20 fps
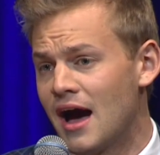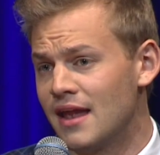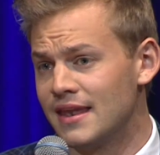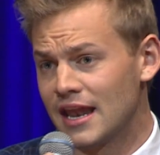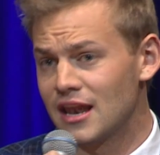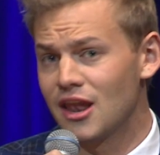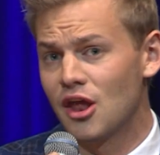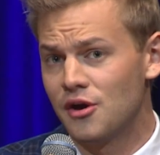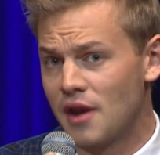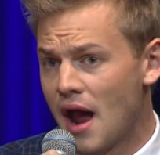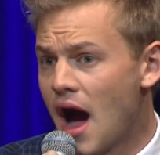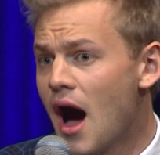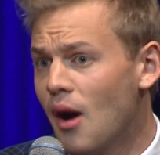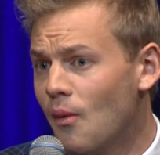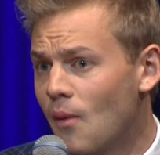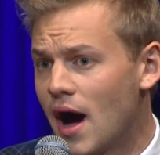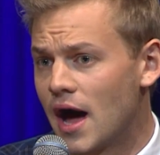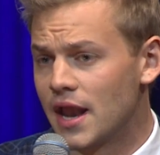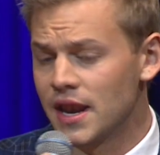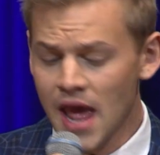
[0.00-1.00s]
let alone
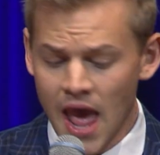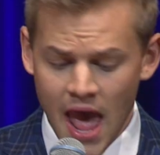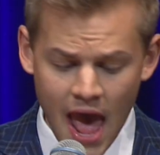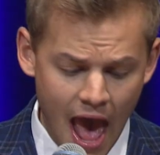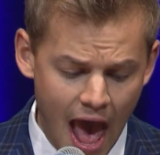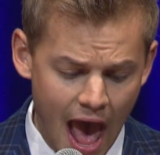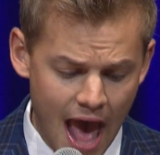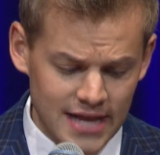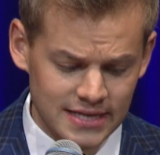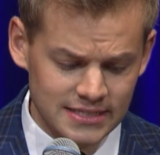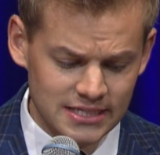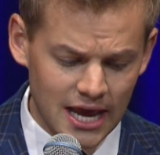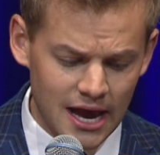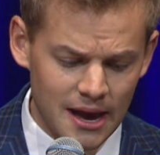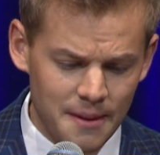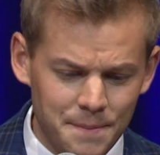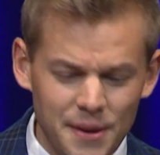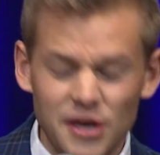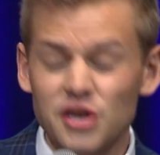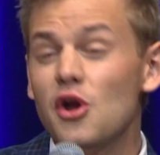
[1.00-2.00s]
R1. And,
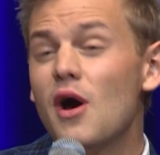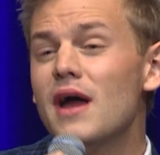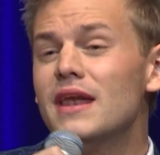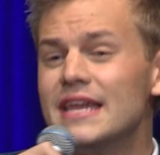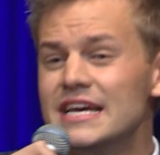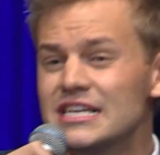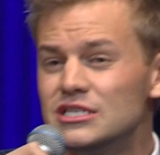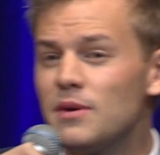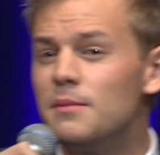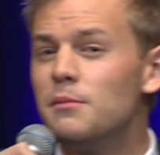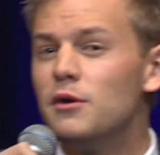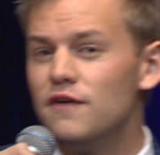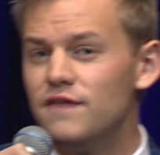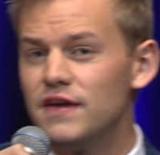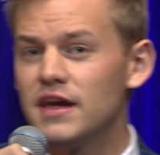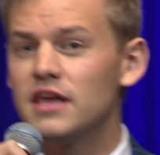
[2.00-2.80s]
but, you know, at least we're moving